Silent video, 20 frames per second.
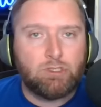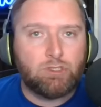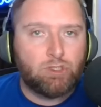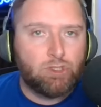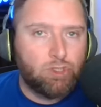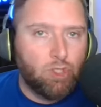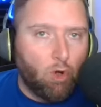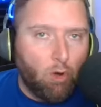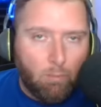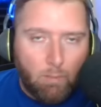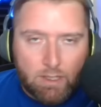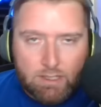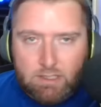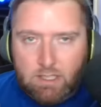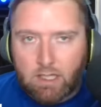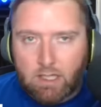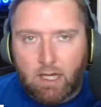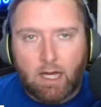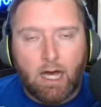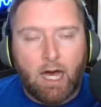show them what's
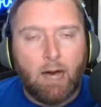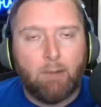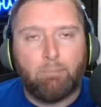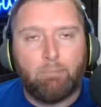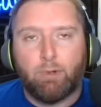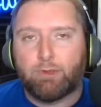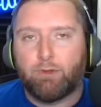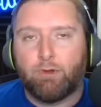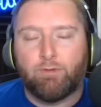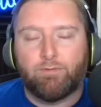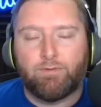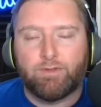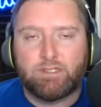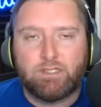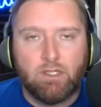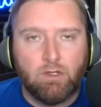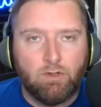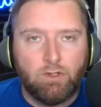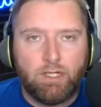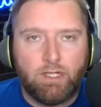up with your
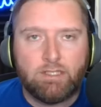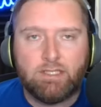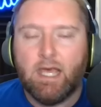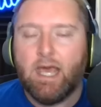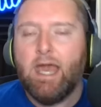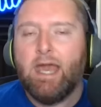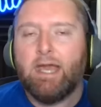facilities,